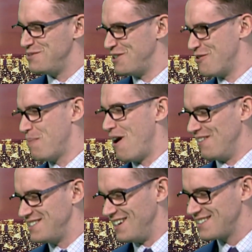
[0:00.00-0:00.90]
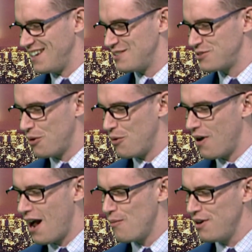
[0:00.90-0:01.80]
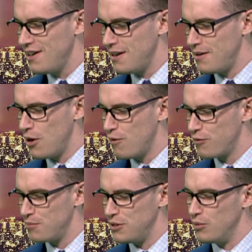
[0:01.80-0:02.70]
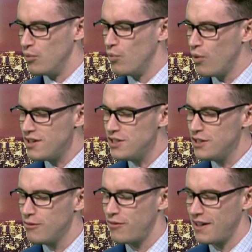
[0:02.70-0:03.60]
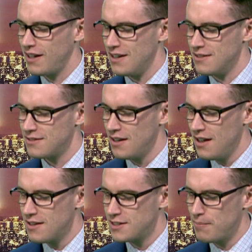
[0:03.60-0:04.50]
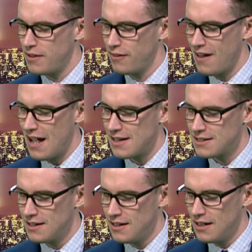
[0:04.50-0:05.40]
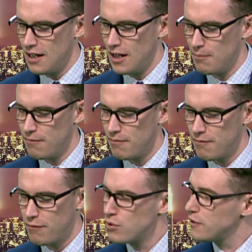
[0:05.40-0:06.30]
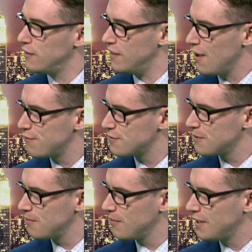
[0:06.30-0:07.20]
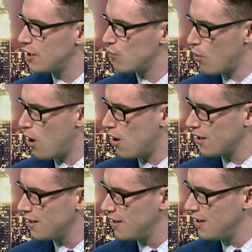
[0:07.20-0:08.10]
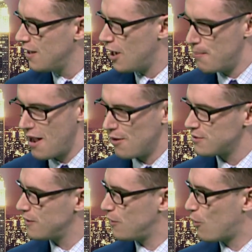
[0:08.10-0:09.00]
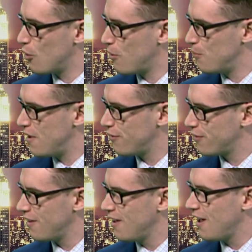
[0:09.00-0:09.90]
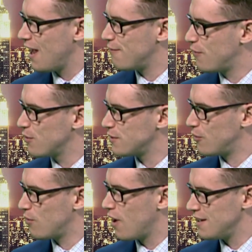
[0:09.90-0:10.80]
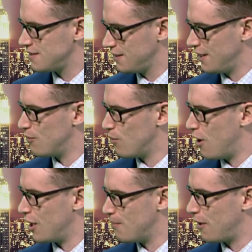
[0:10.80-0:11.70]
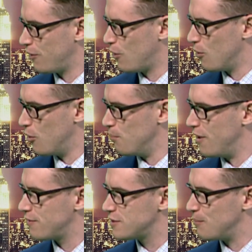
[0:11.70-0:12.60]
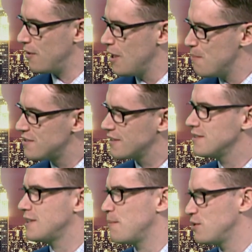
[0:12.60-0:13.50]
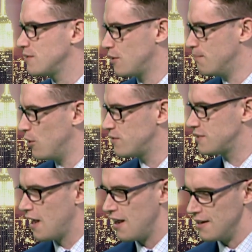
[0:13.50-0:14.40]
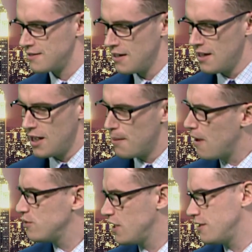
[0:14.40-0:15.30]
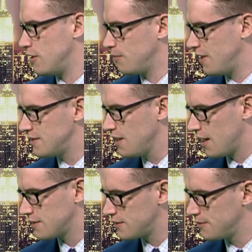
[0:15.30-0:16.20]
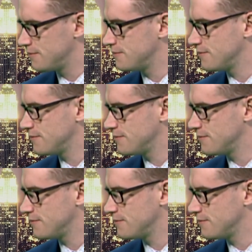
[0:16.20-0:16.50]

gender politics. And so I wanted to know from you, what do you think is something that folks on the left get wrong about the hormone myth and folks on the right get wrong about the hormone myth? Some misconceptions on both sides about gender and sex.